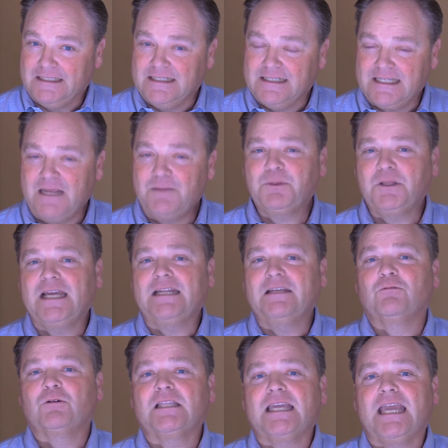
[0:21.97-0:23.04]
Estate
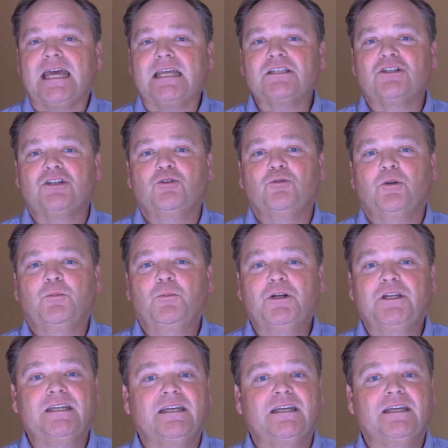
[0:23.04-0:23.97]
planning really has to do with putting